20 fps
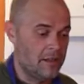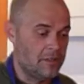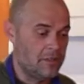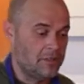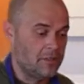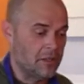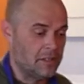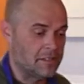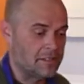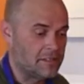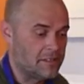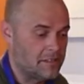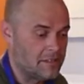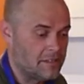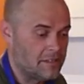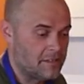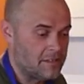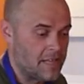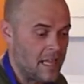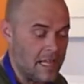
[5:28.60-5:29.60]
just
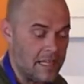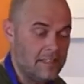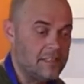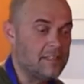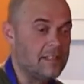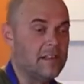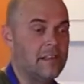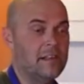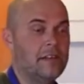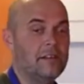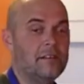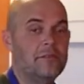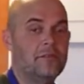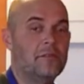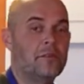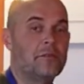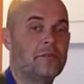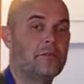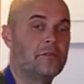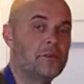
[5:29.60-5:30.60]
tasting it
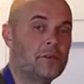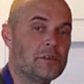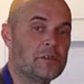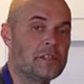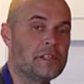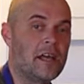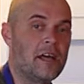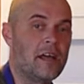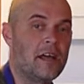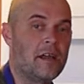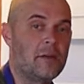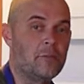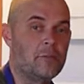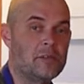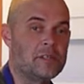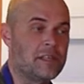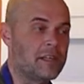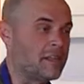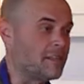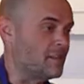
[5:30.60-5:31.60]
for the first time
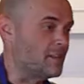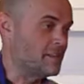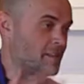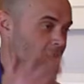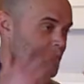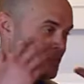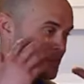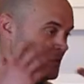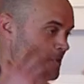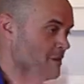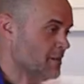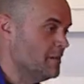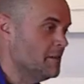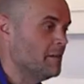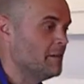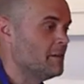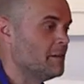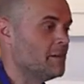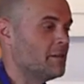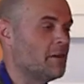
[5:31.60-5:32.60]
was like this
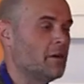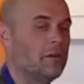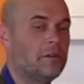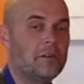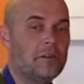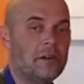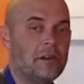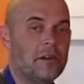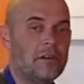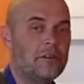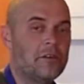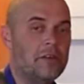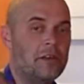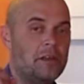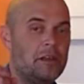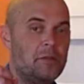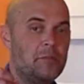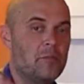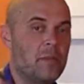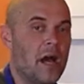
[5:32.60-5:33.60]

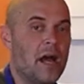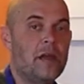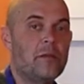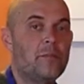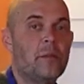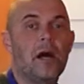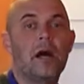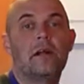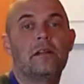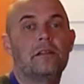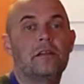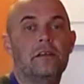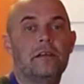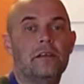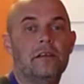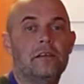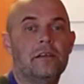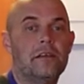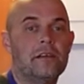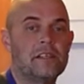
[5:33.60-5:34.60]
culinary,
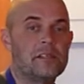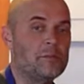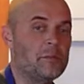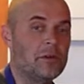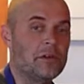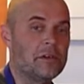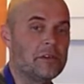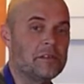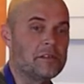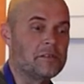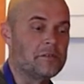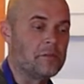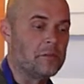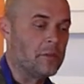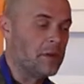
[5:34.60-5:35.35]
mind-boggling experience for